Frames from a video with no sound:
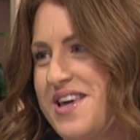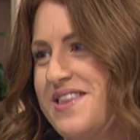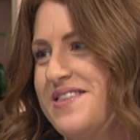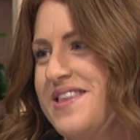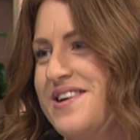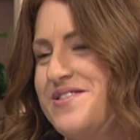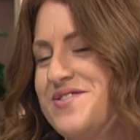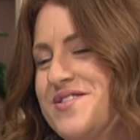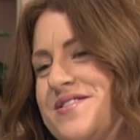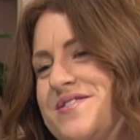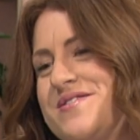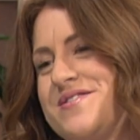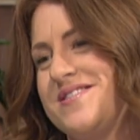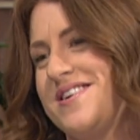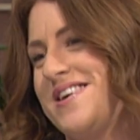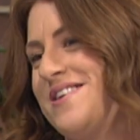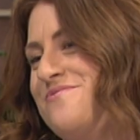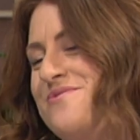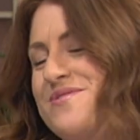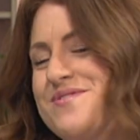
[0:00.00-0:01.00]
and they just
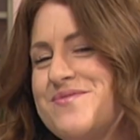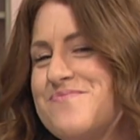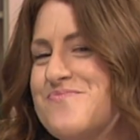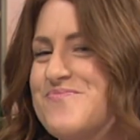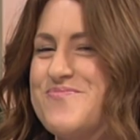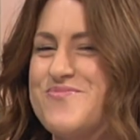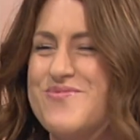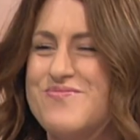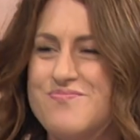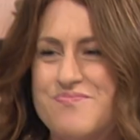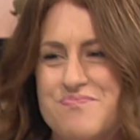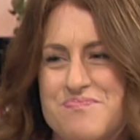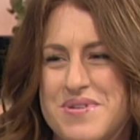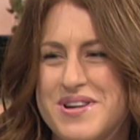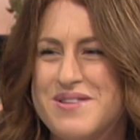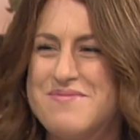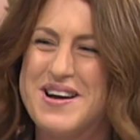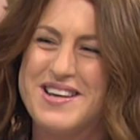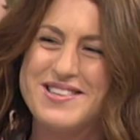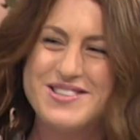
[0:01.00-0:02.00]
it was a
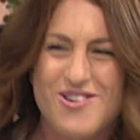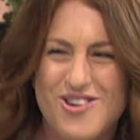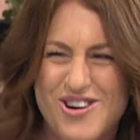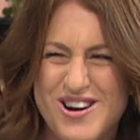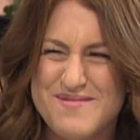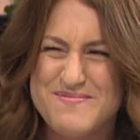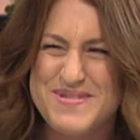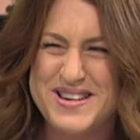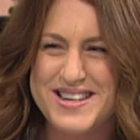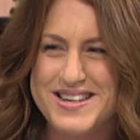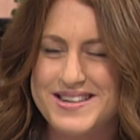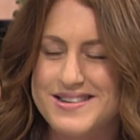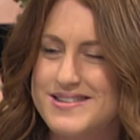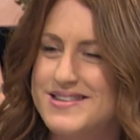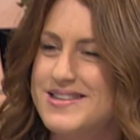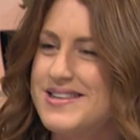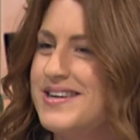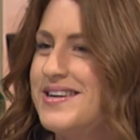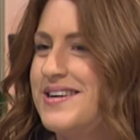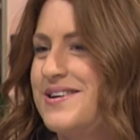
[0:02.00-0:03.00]
bit about
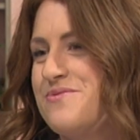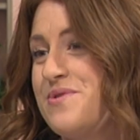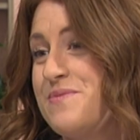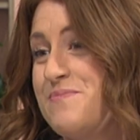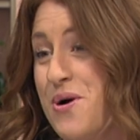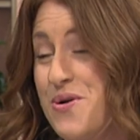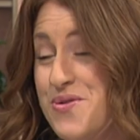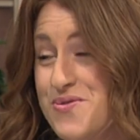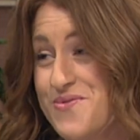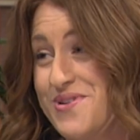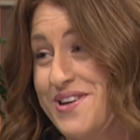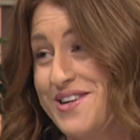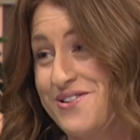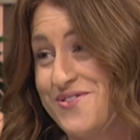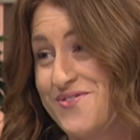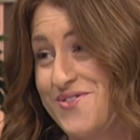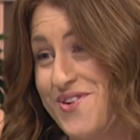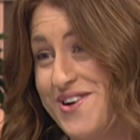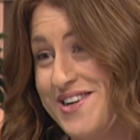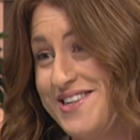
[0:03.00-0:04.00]
timing. We're both really
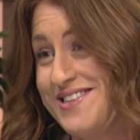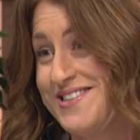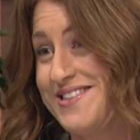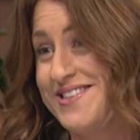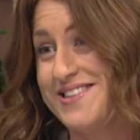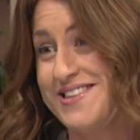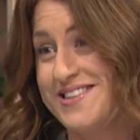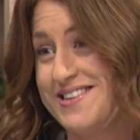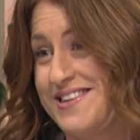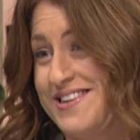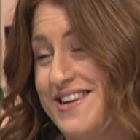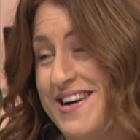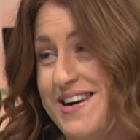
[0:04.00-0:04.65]
good friends, and